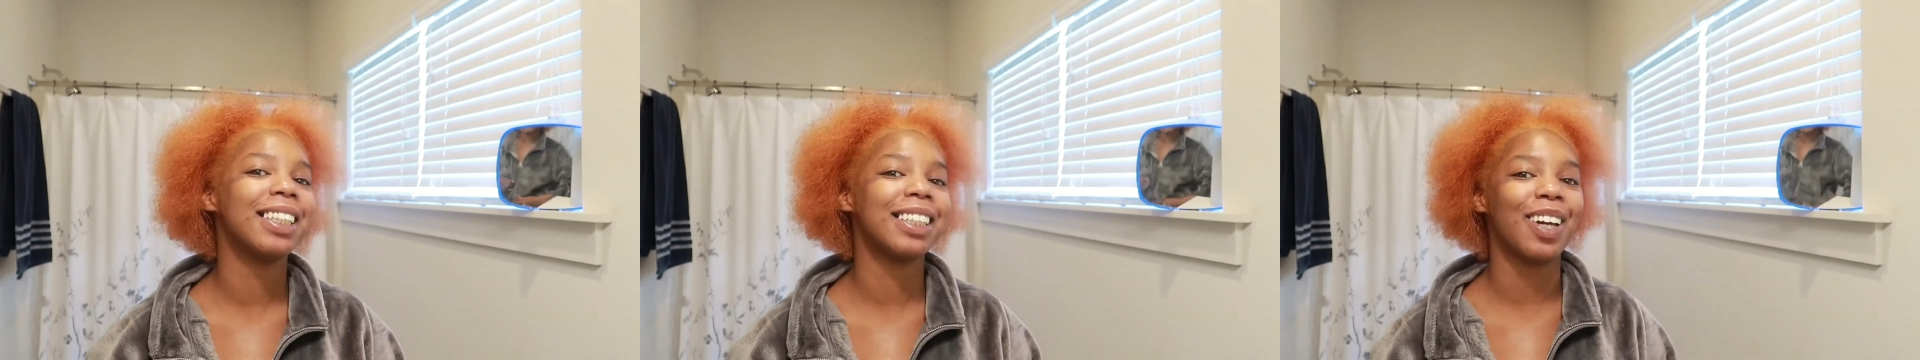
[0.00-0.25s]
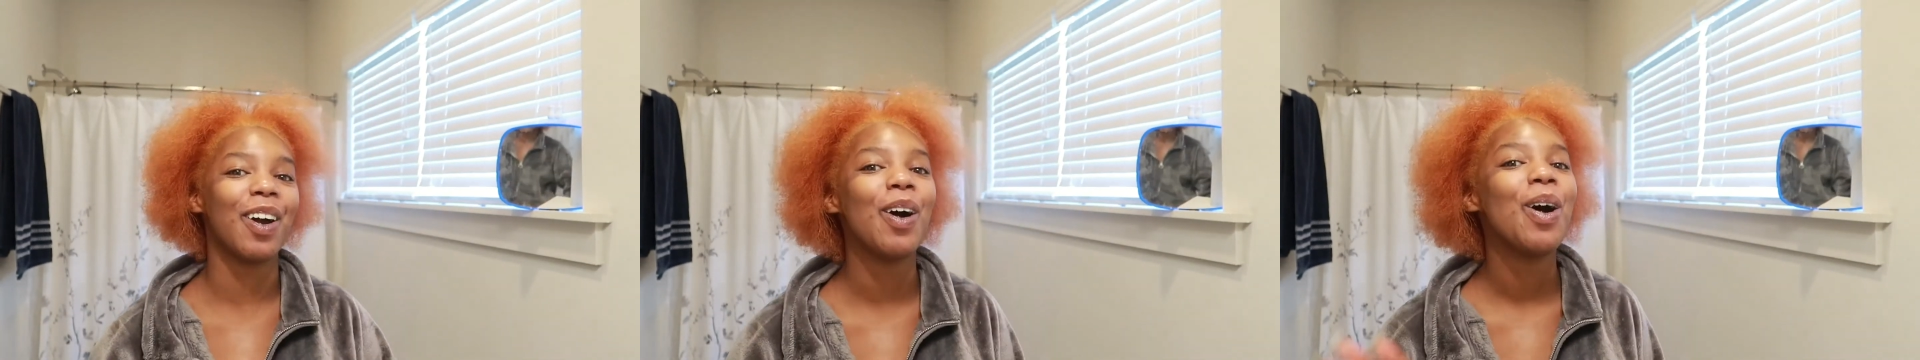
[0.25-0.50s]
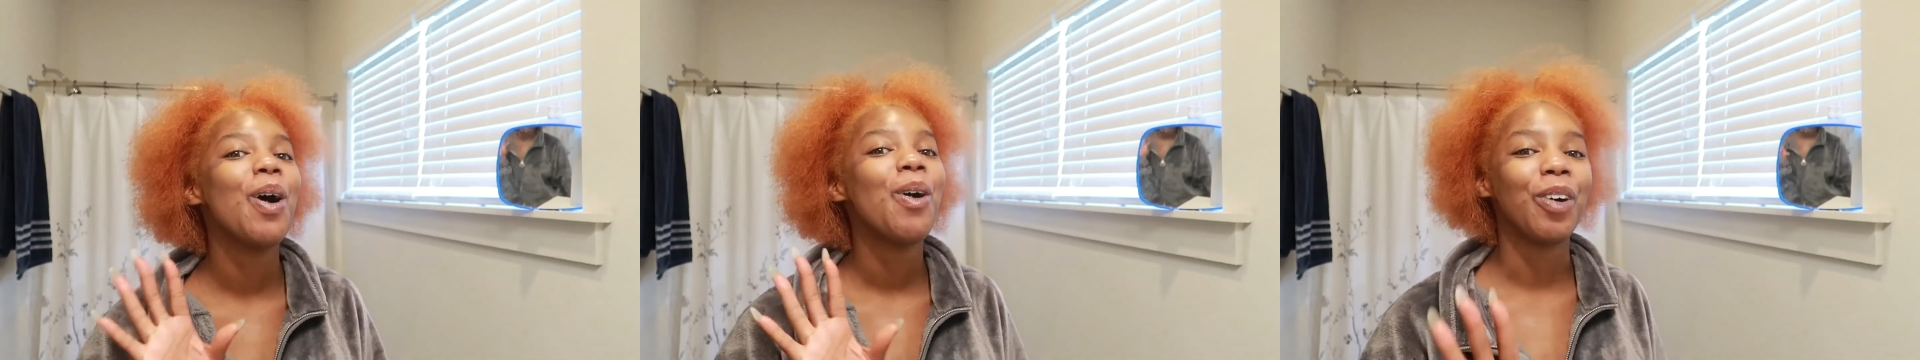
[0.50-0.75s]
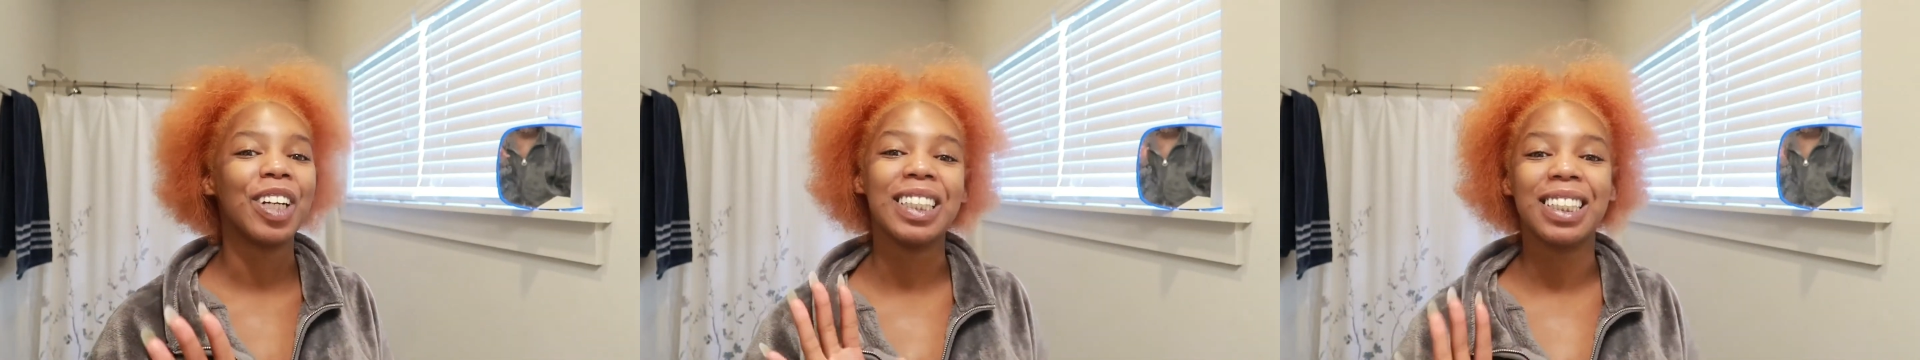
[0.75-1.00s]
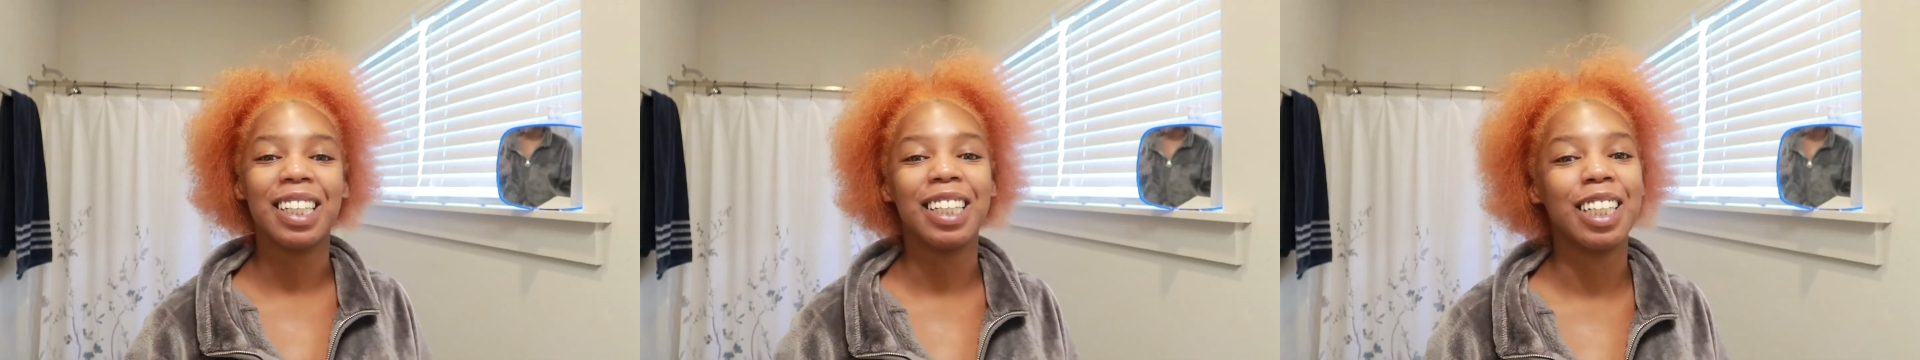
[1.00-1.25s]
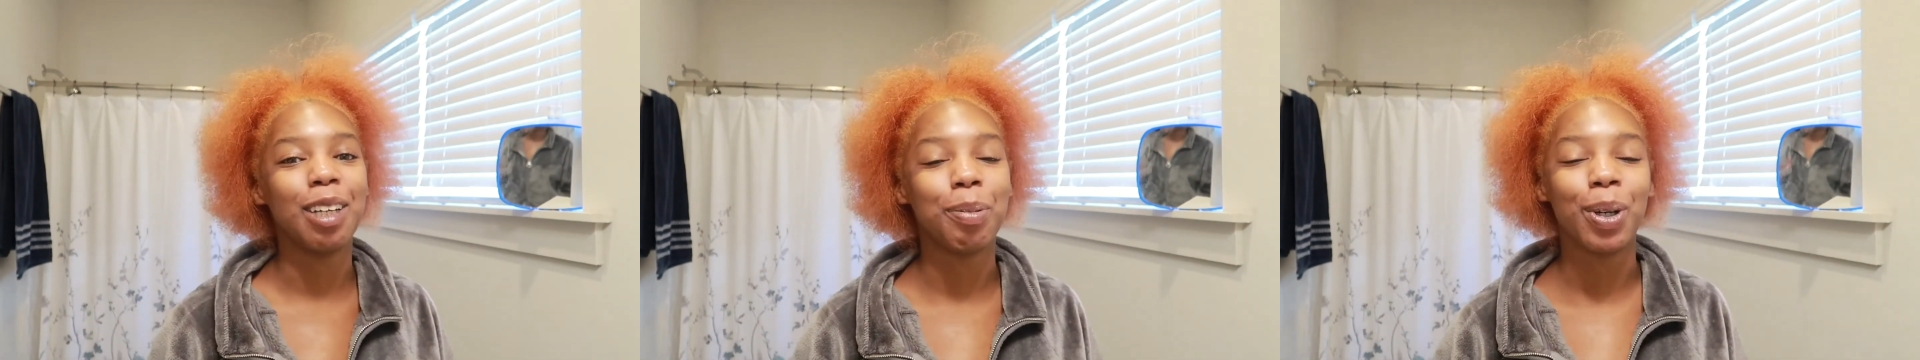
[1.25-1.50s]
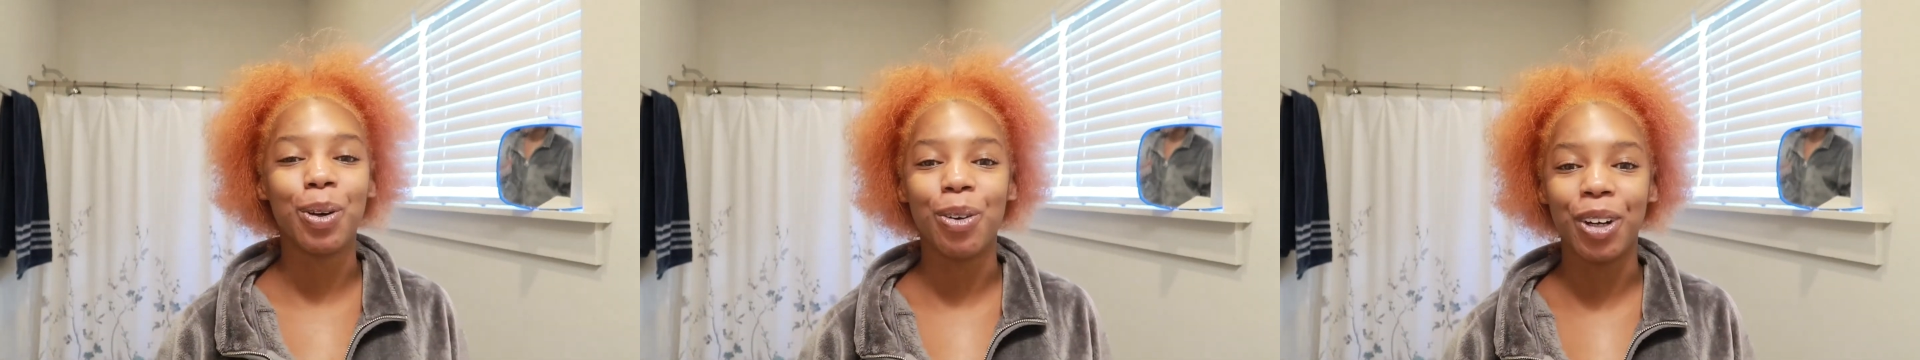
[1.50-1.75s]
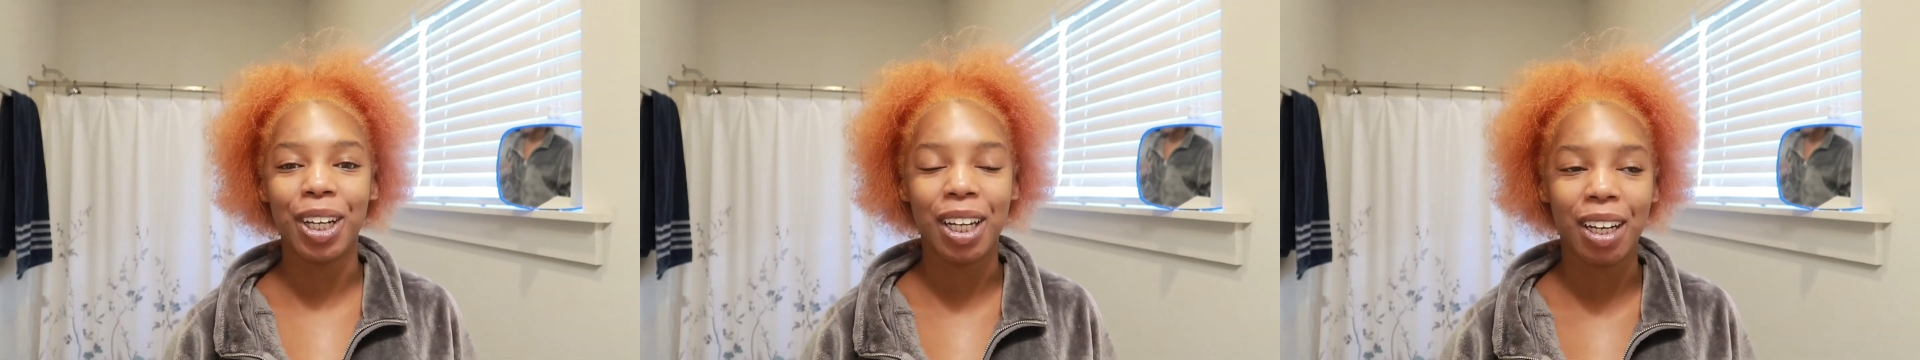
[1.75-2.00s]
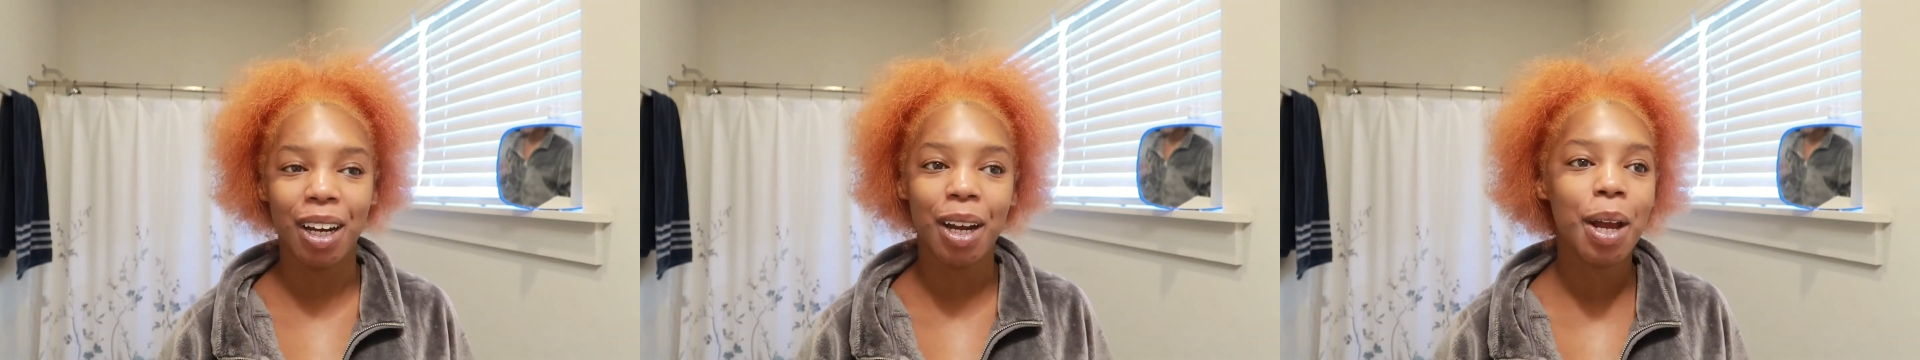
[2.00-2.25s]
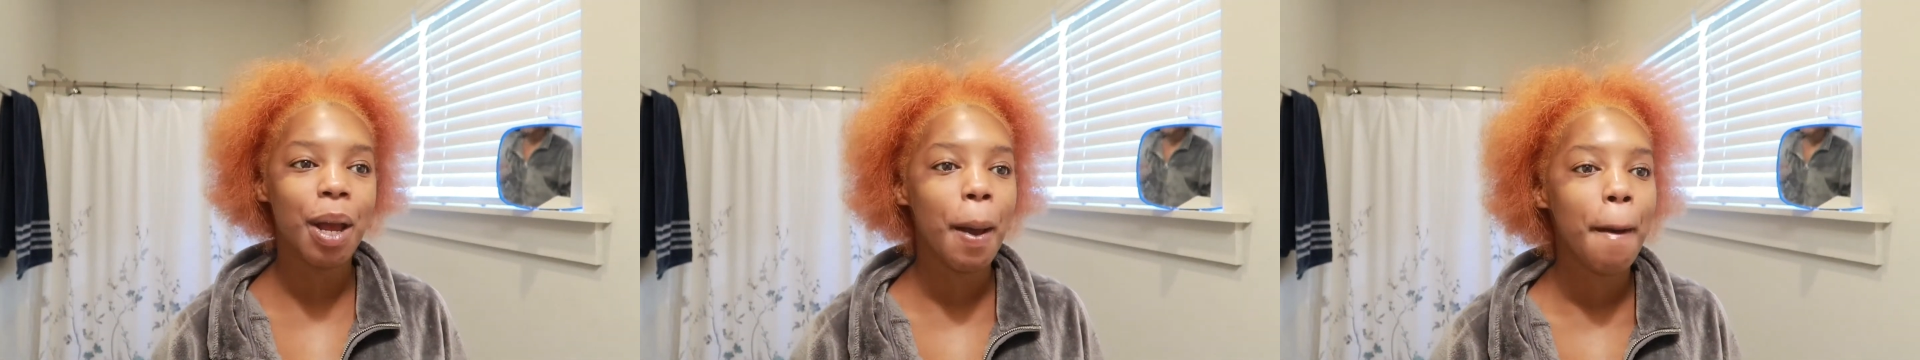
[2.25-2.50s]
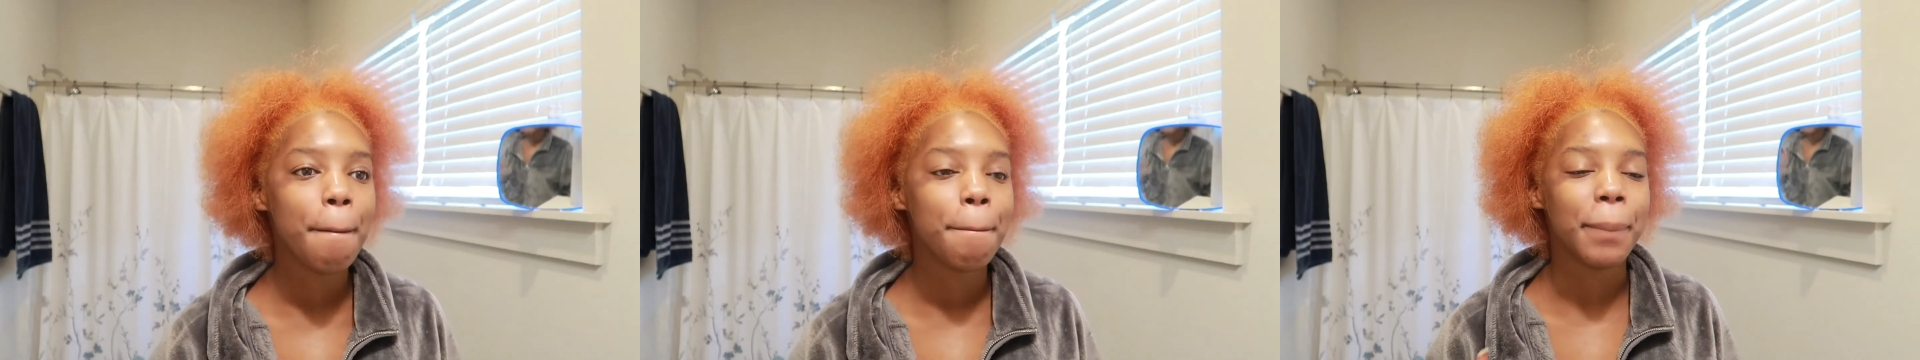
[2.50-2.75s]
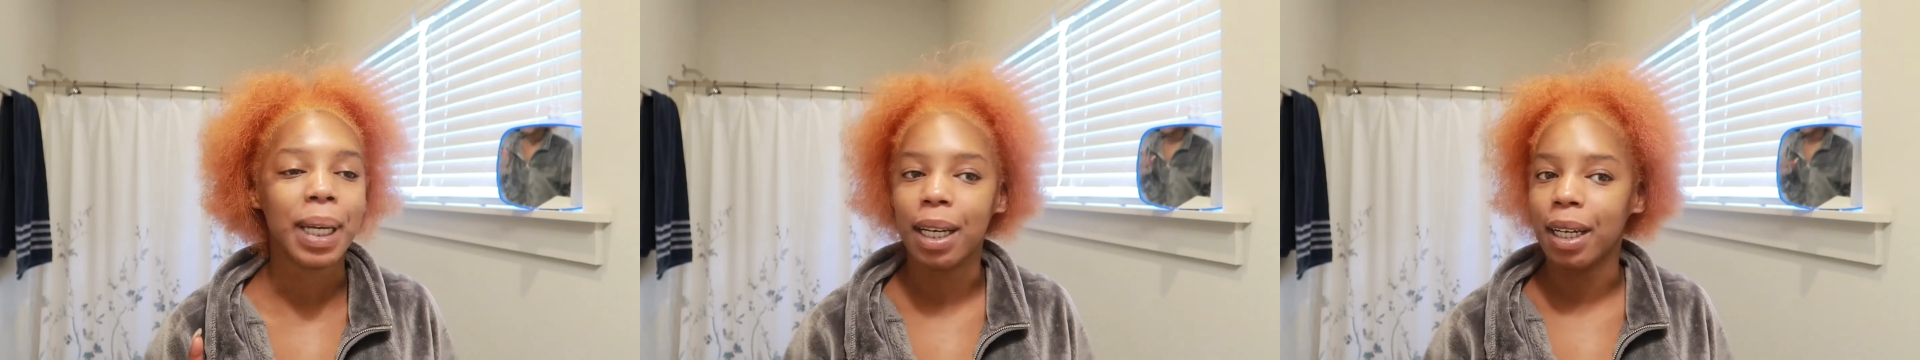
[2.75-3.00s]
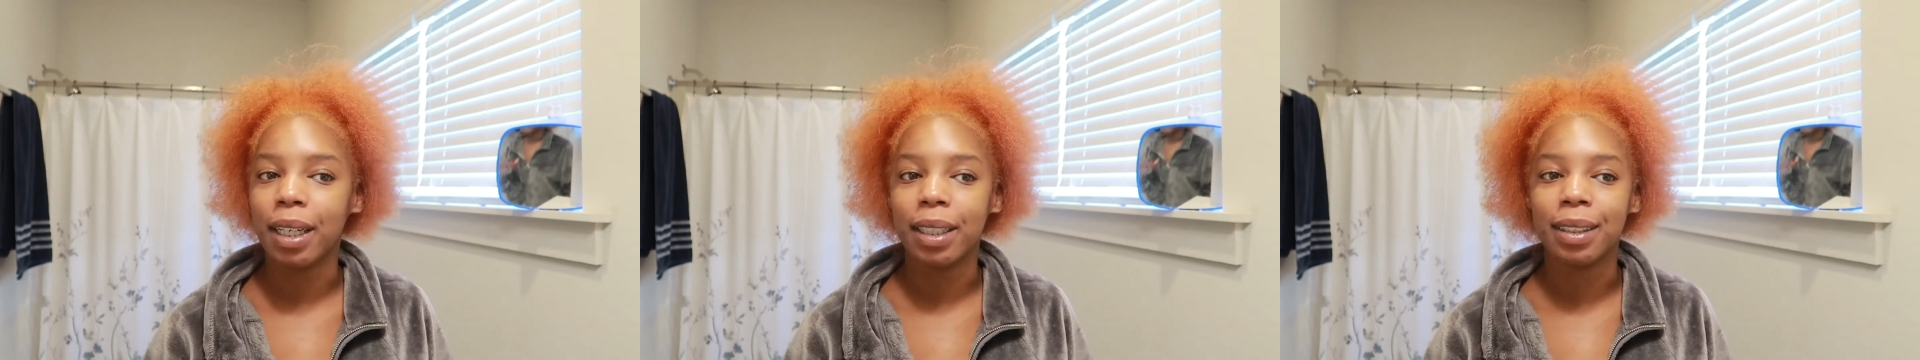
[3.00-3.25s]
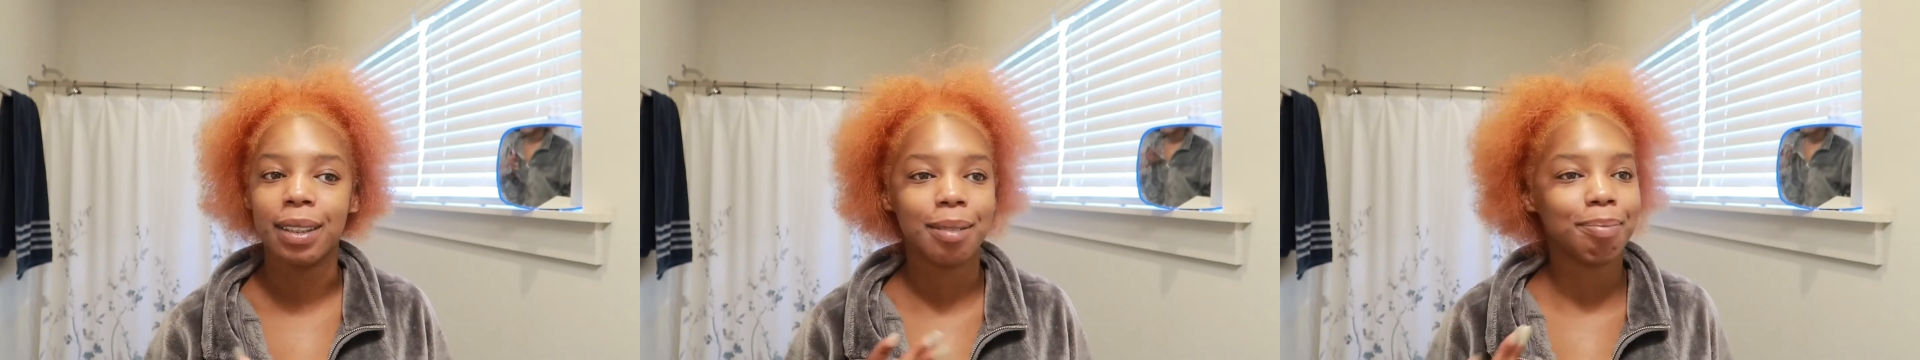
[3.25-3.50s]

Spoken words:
So we're just gonna keep it cool here because,